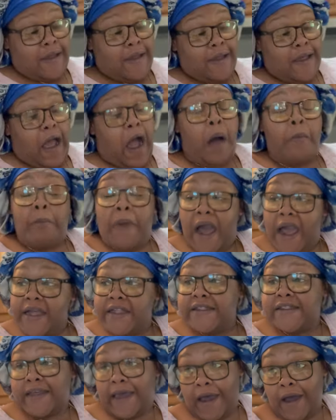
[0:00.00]
I
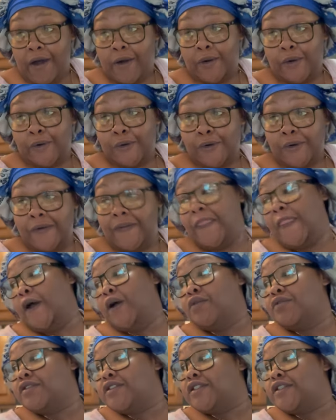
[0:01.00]
might tackle
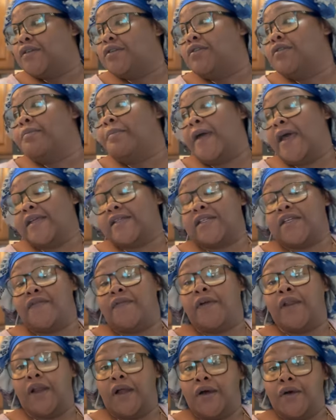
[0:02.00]
those two basket
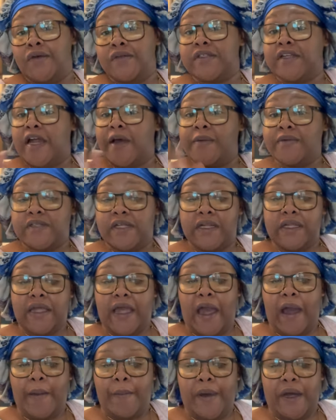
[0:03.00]
of clothes that I was telling
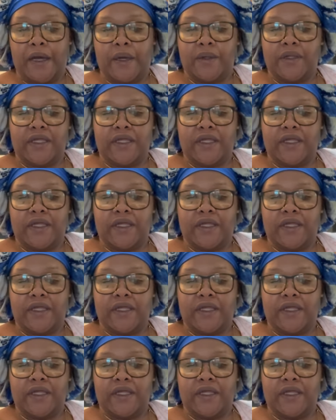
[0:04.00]
y'all about